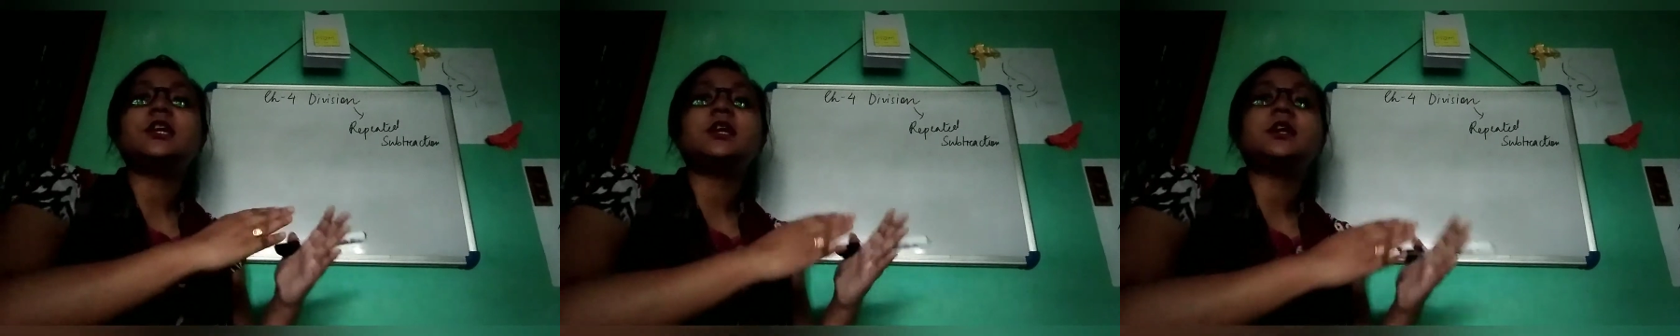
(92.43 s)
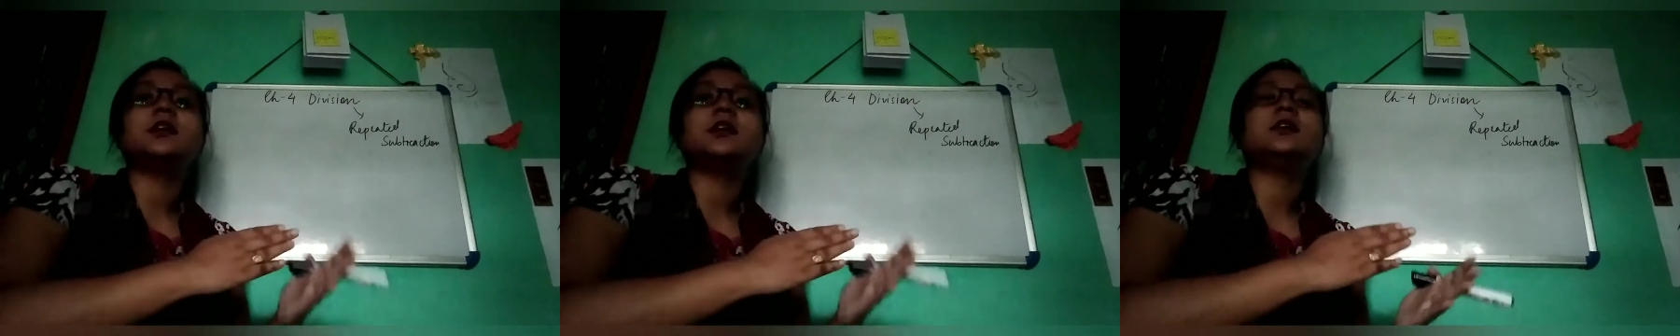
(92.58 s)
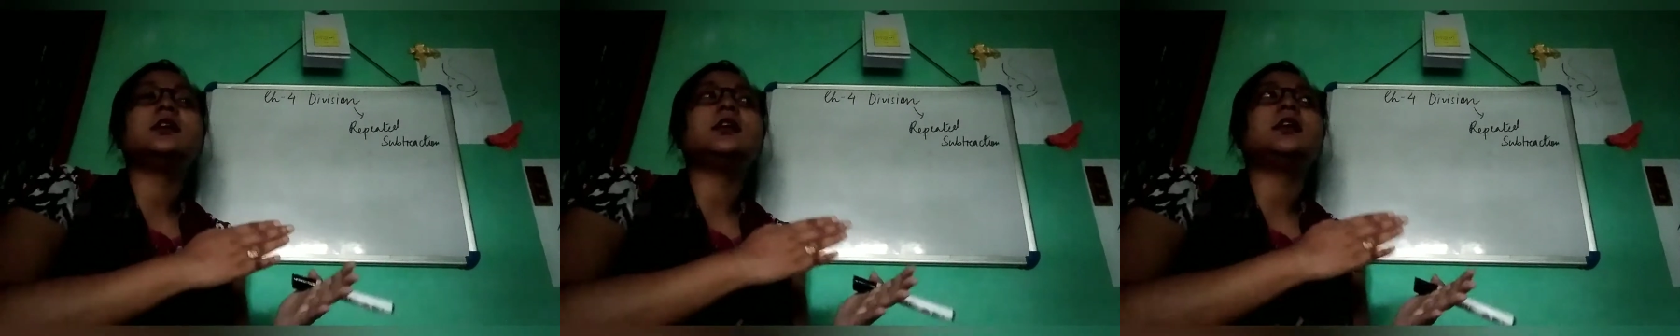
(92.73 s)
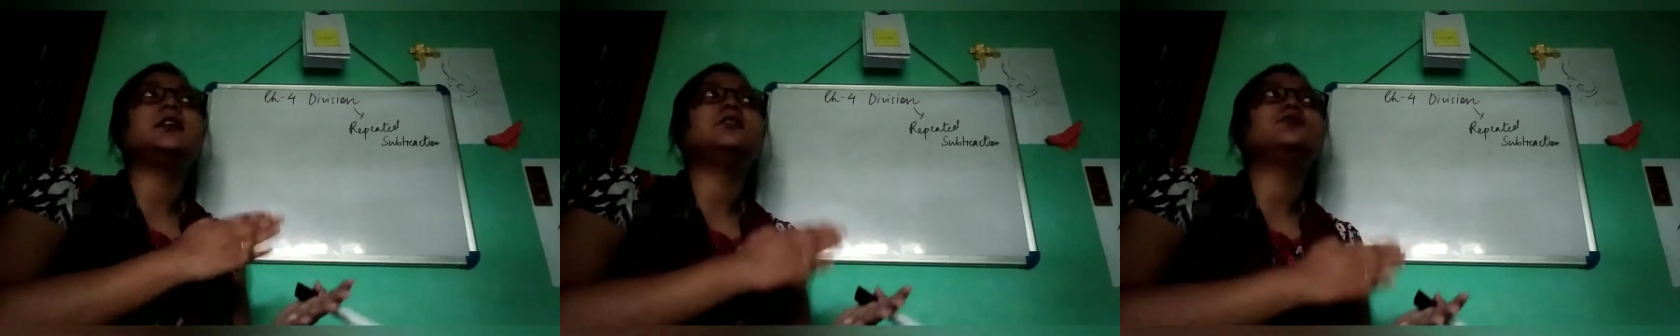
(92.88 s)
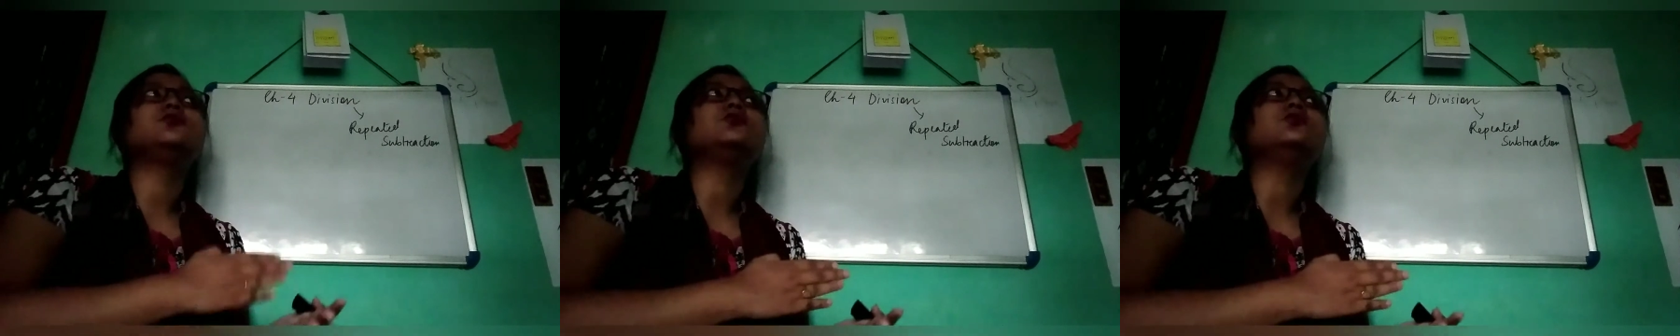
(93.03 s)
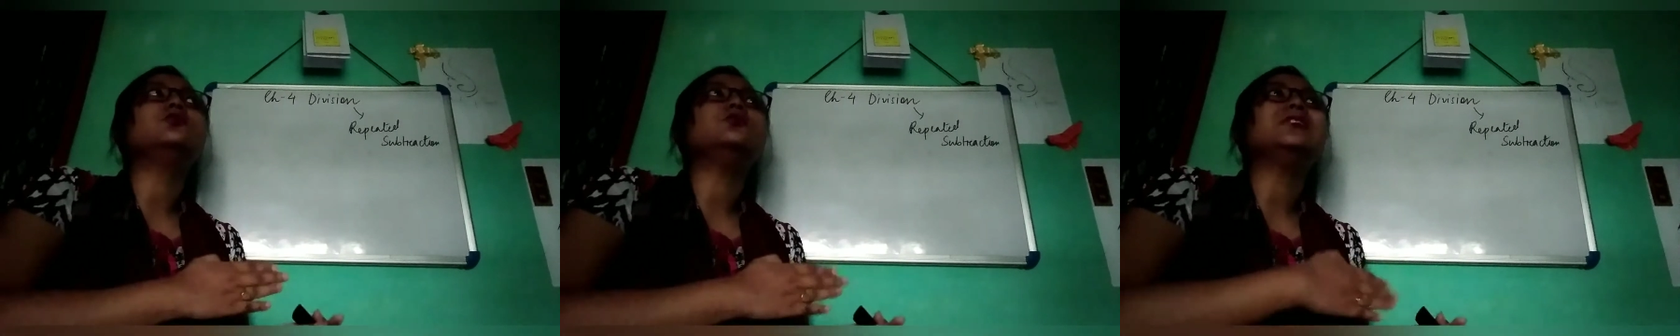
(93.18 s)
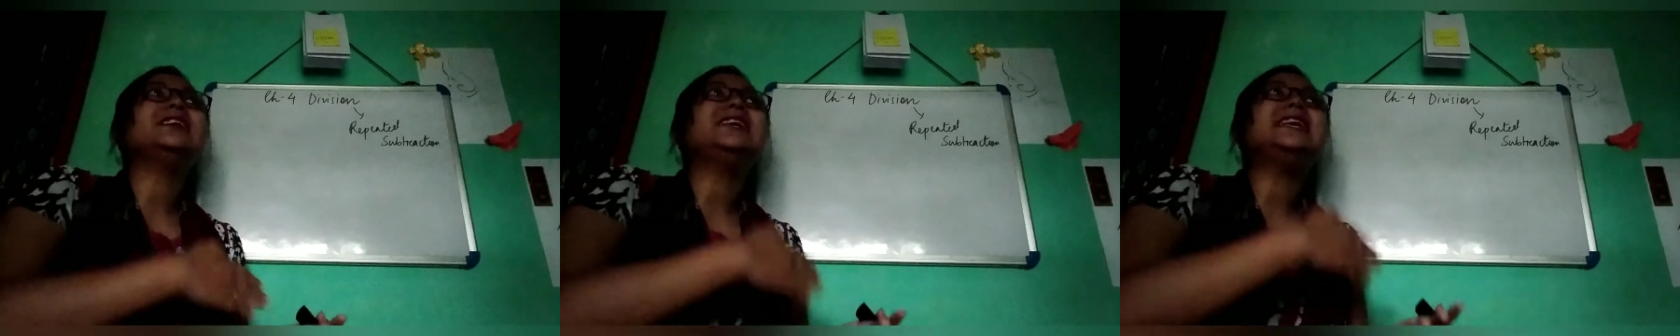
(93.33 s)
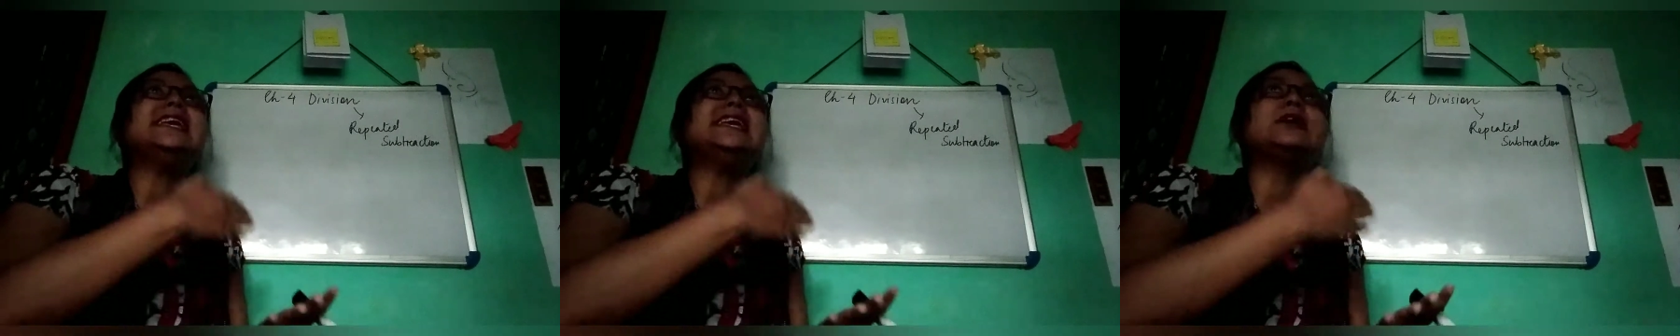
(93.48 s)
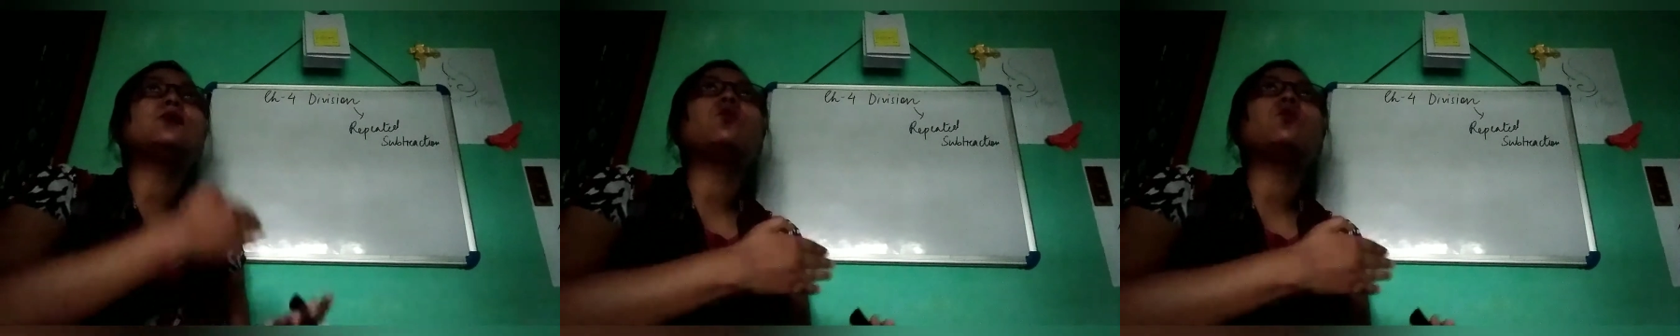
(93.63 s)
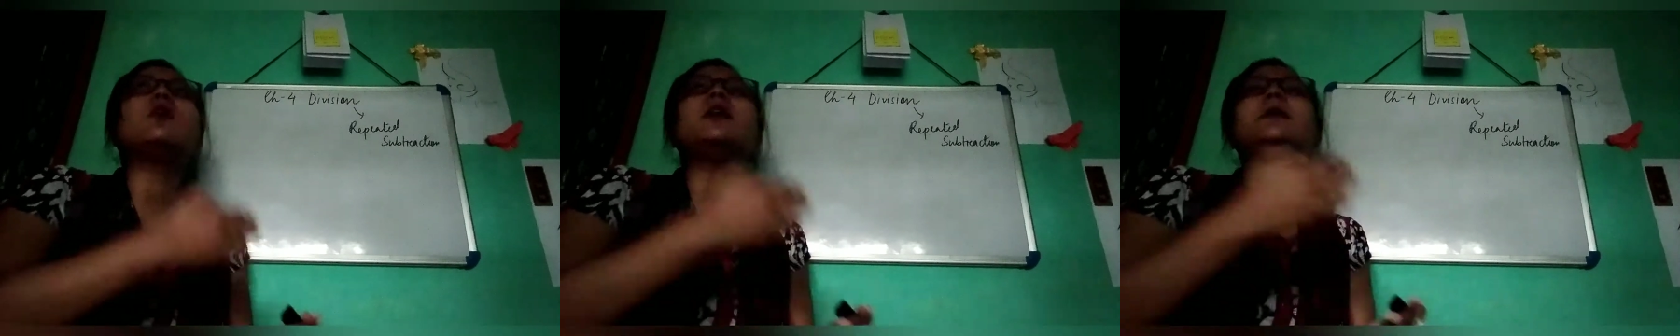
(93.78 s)
into
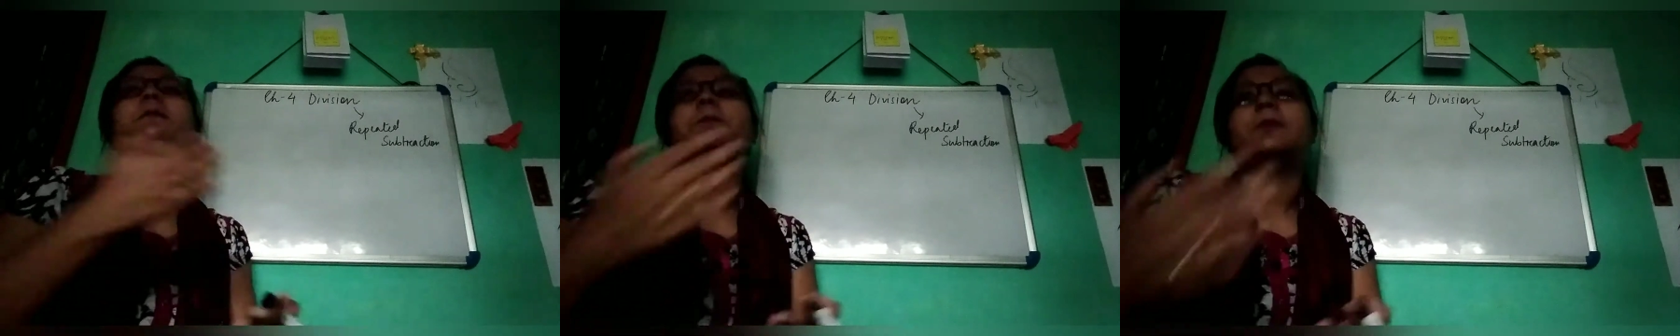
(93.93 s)
equal